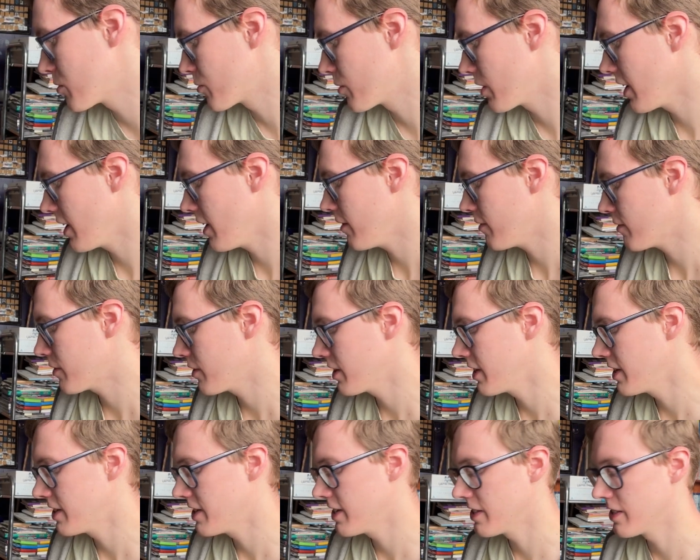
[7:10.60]
right after
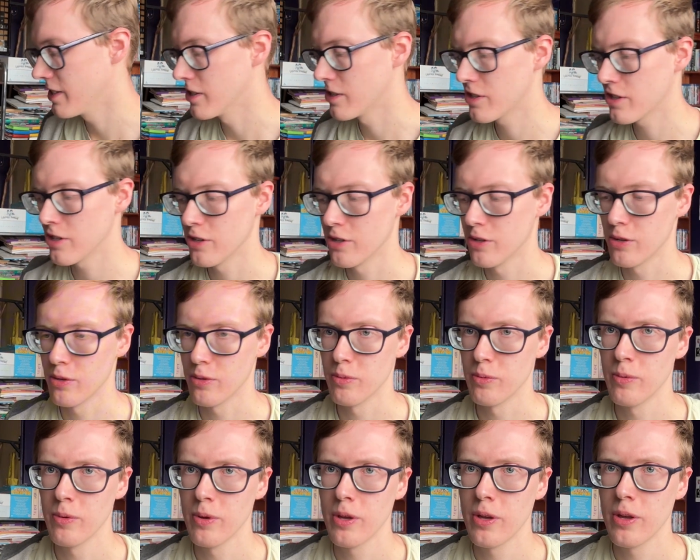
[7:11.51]
he did the 2
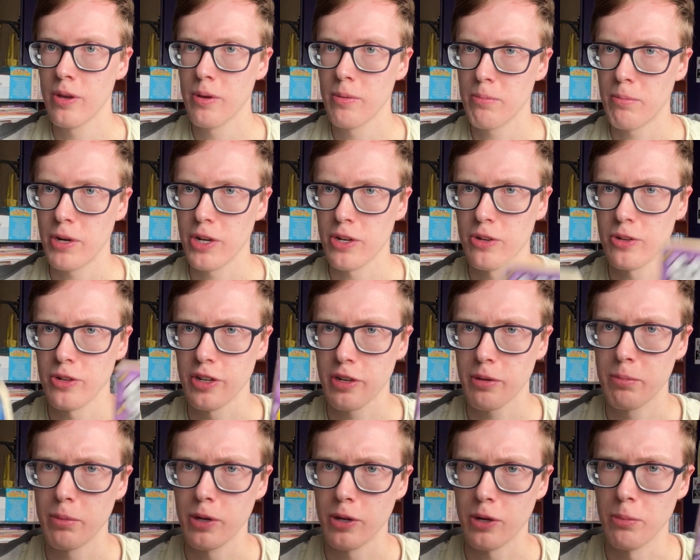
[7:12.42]
Bionic
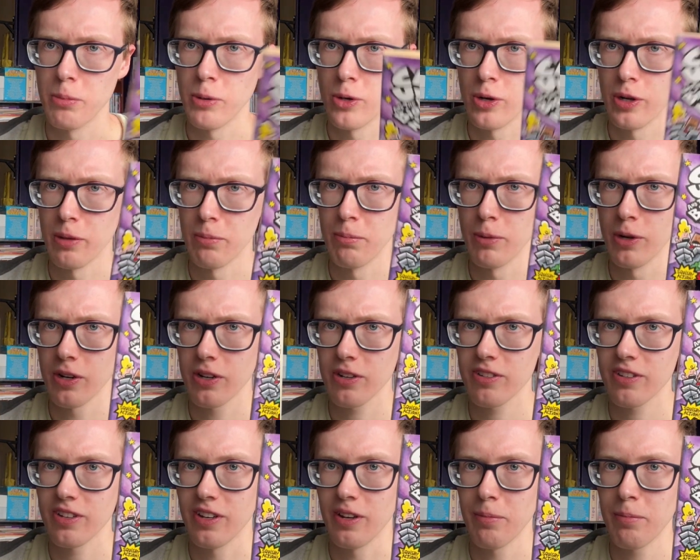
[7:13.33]
Booger Boy
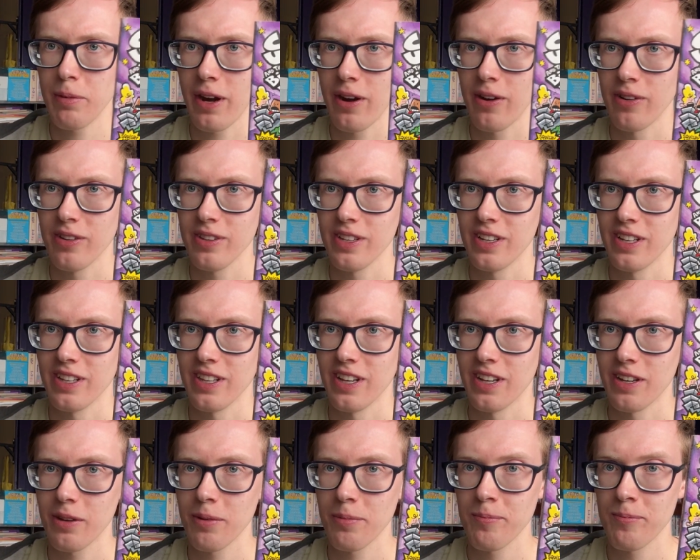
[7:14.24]
books, and apparently,
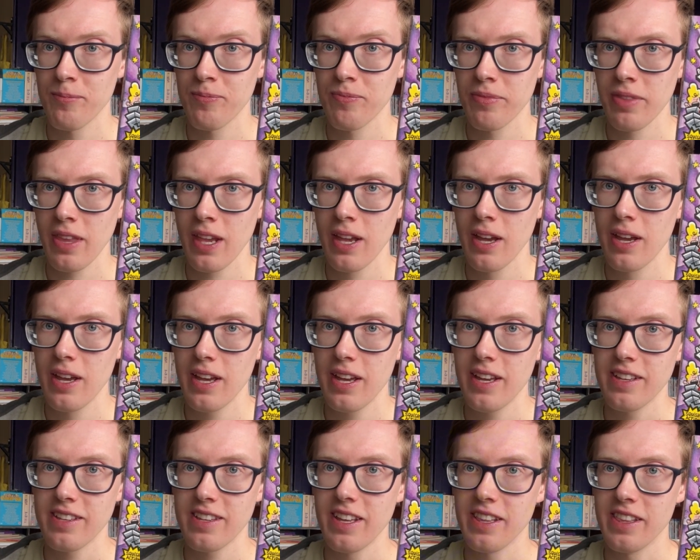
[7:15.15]
like,
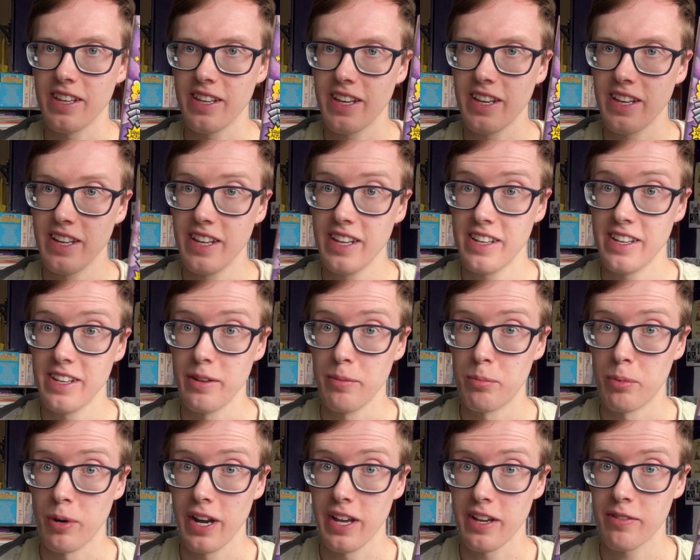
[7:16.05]
he said that he needed a
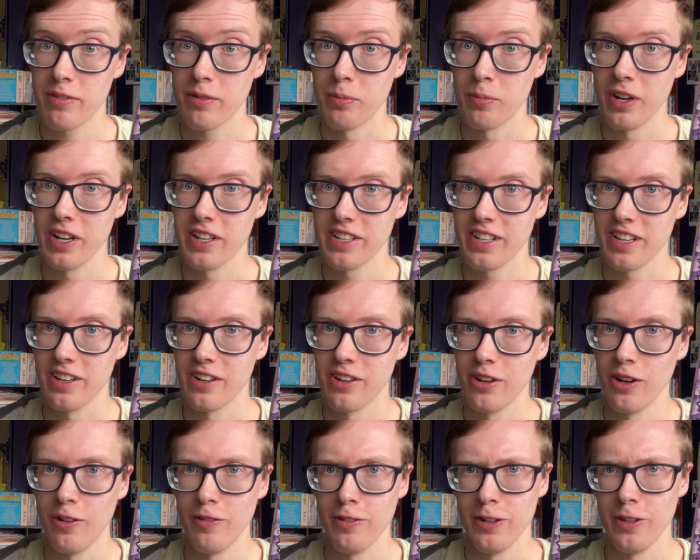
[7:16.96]
break from writing a
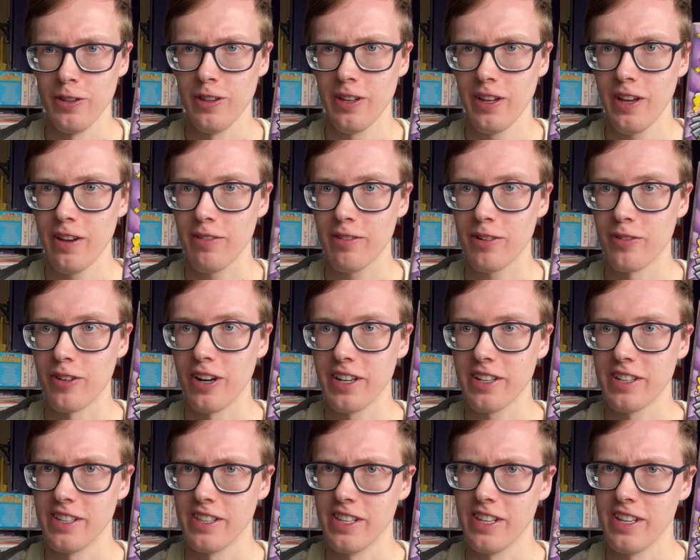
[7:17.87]
novel after
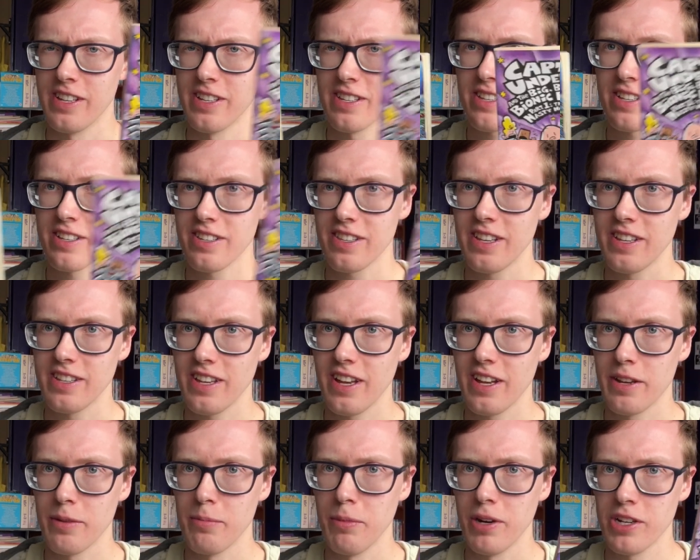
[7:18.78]
writing these, because these
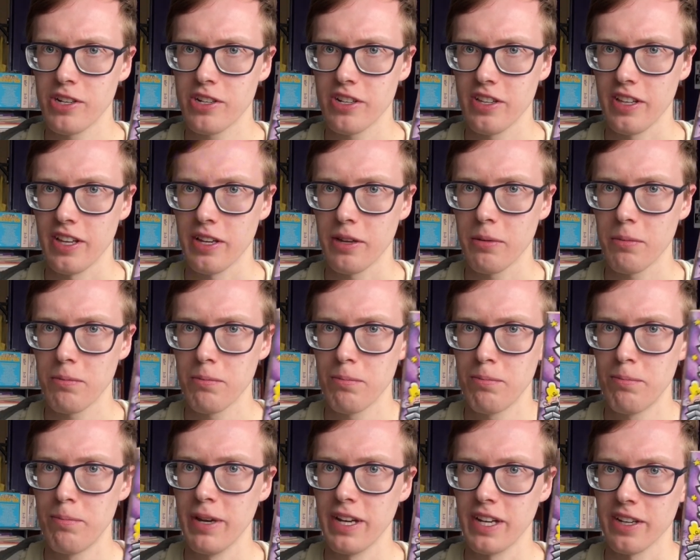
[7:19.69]
had a much like
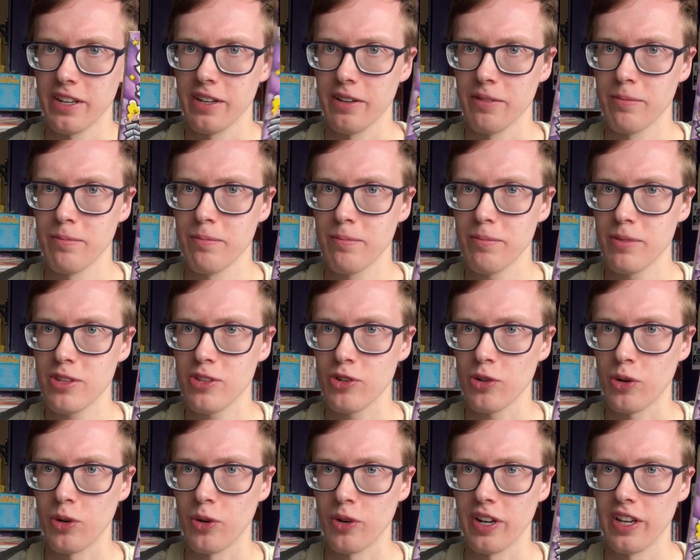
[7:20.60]
bigger
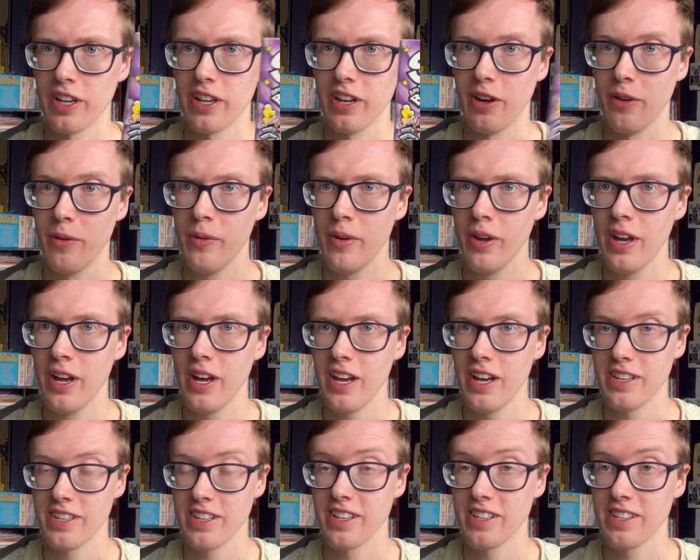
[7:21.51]
story. You know,
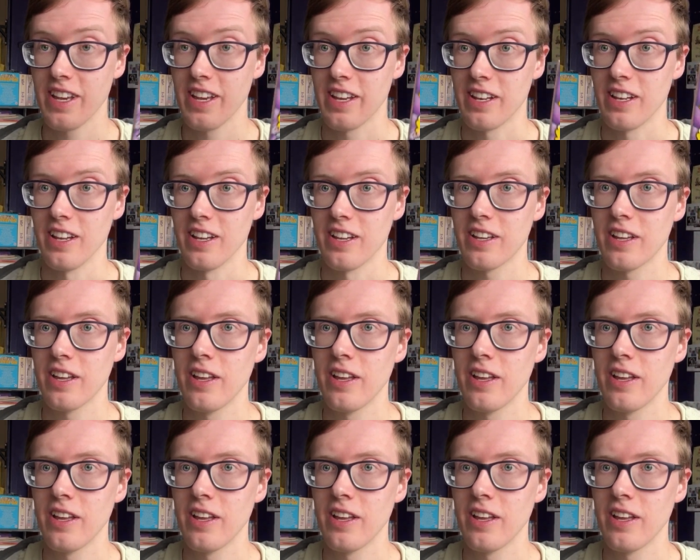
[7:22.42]
as I said, like